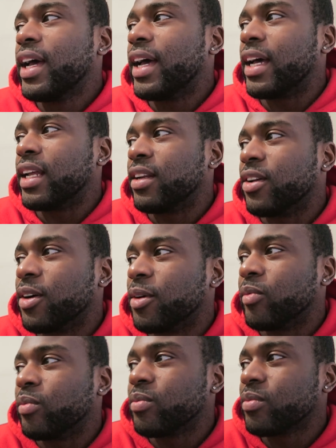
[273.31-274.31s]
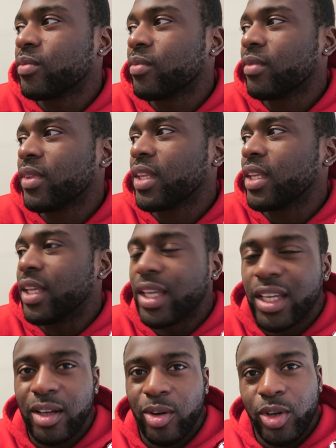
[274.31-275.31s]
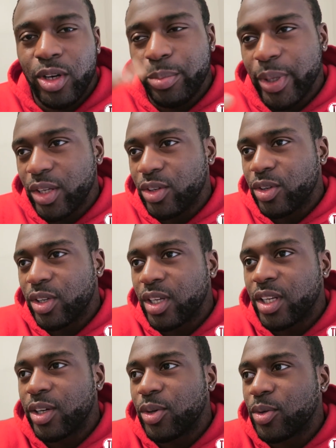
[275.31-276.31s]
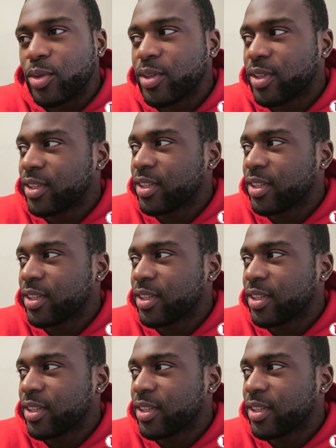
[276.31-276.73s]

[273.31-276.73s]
And yeah, we're going to be doing a little